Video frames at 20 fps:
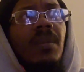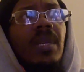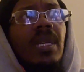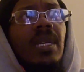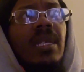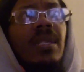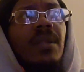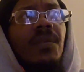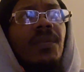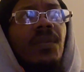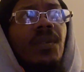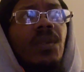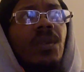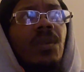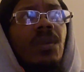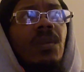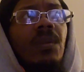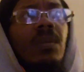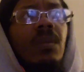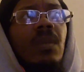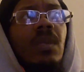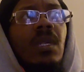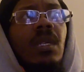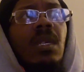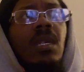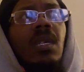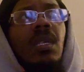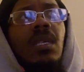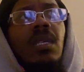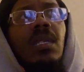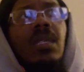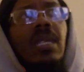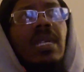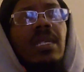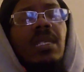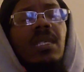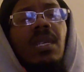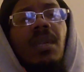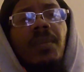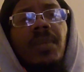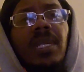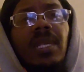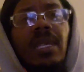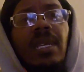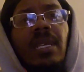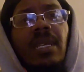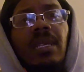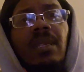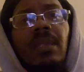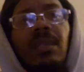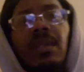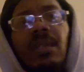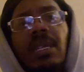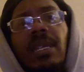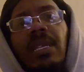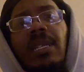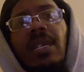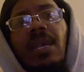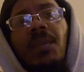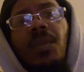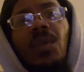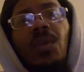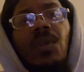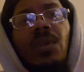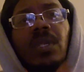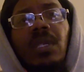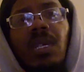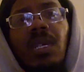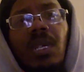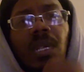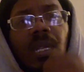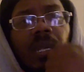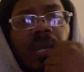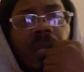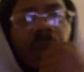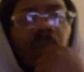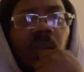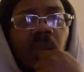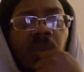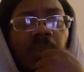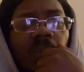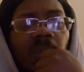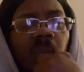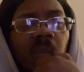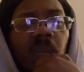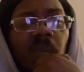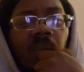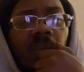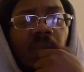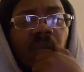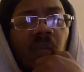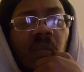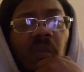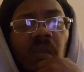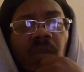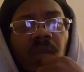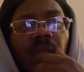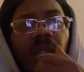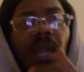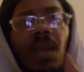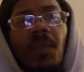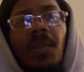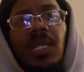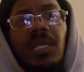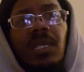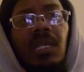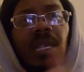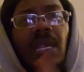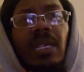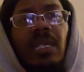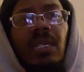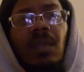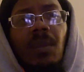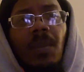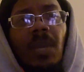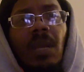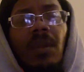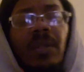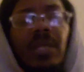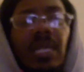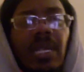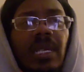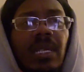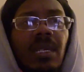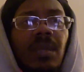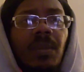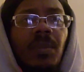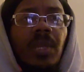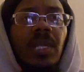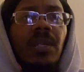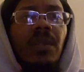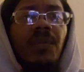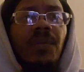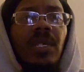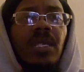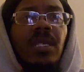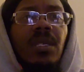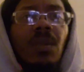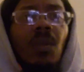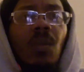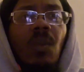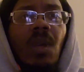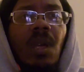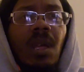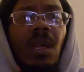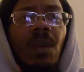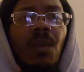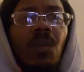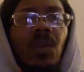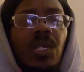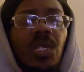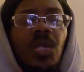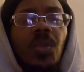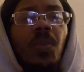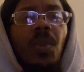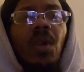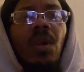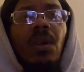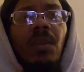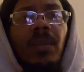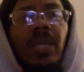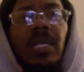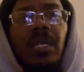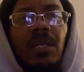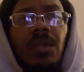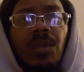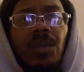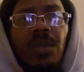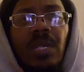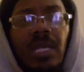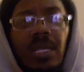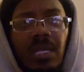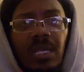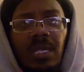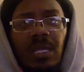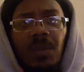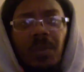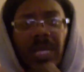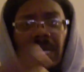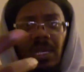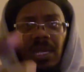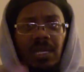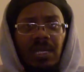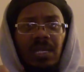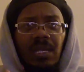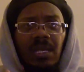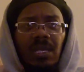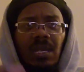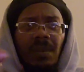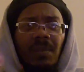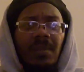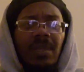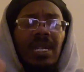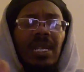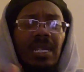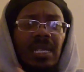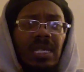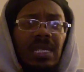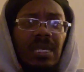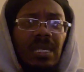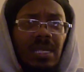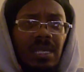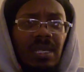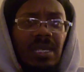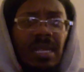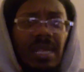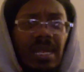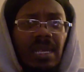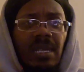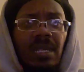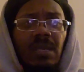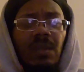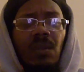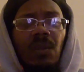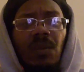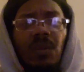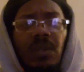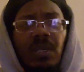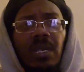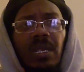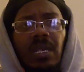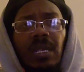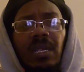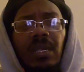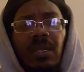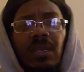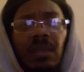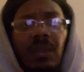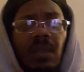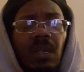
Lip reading: interview that's up there, and I'm gonna check them out later. But the reason why what sparked me to do this is because of something that he said on there